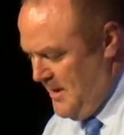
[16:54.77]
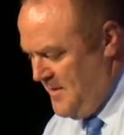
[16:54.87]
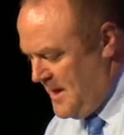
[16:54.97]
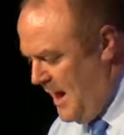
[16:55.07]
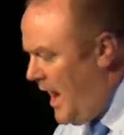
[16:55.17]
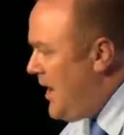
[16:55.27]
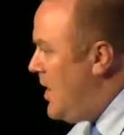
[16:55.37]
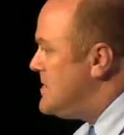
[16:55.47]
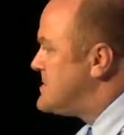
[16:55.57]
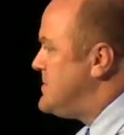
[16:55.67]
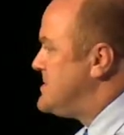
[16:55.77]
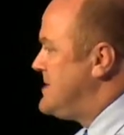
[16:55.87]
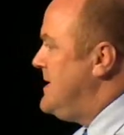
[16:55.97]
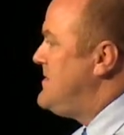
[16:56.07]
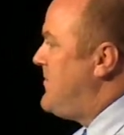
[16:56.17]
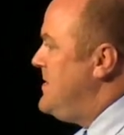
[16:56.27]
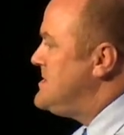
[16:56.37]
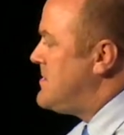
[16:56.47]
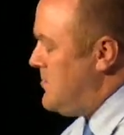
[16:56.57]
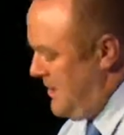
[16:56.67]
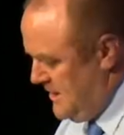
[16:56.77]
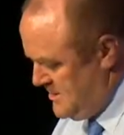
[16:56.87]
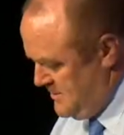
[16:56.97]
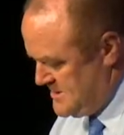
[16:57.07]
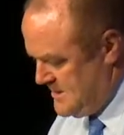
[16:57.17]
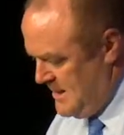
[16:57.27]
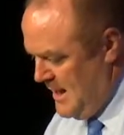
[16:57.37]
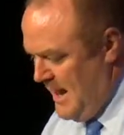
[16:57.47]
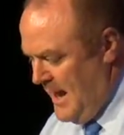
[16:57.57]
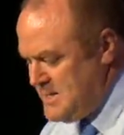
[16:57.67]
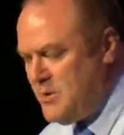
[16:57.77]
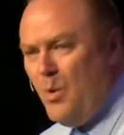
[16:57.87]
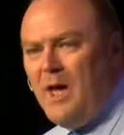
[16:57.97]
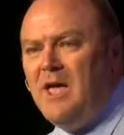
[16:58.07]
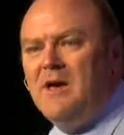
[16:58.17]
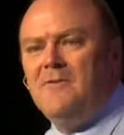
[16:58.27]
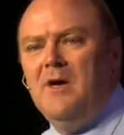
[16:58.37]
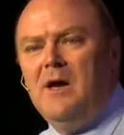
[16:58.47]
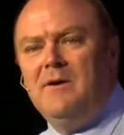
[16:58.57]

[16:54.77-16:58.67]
that God also sees physical intimacy as a way of,